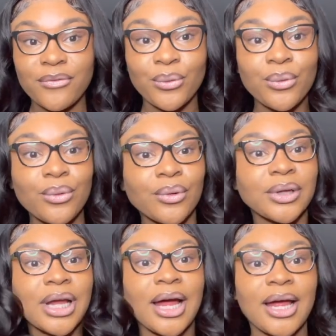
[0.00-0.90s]

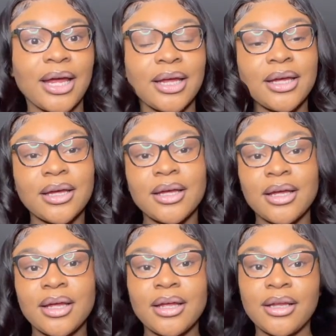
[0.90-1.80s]
full. Like,
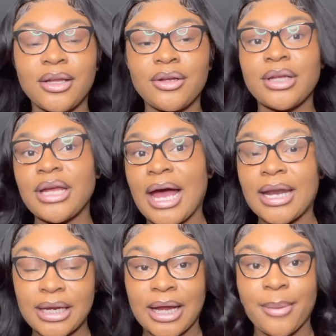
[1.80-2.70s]
literally, I
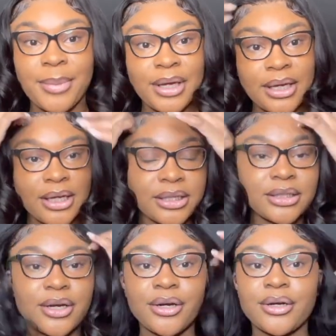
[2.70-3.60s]
did not pin these
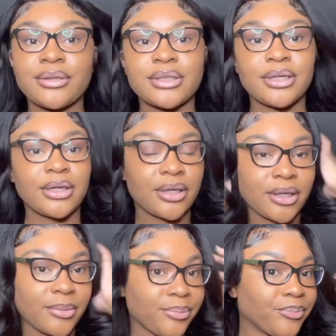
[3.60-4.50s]
curls
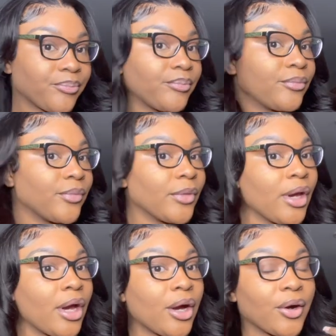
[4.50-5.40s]
up
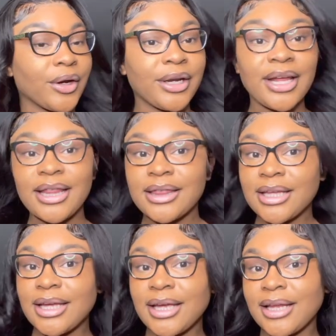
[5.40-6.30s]
or
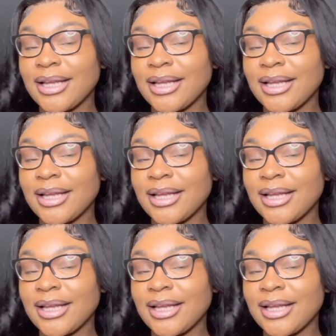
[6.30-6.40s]
nothing.